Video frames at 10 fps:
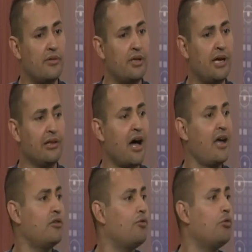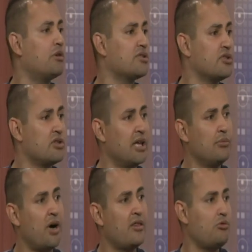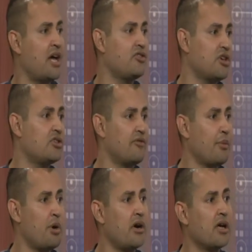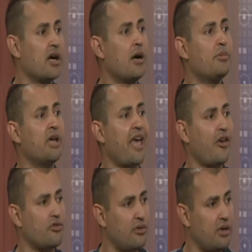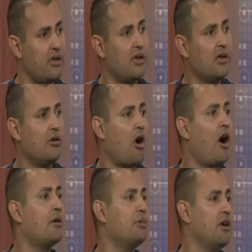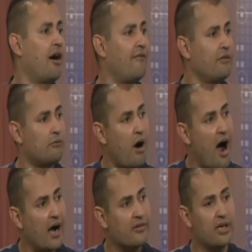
Allied forces led by the United States of America coming against the army of Iraq.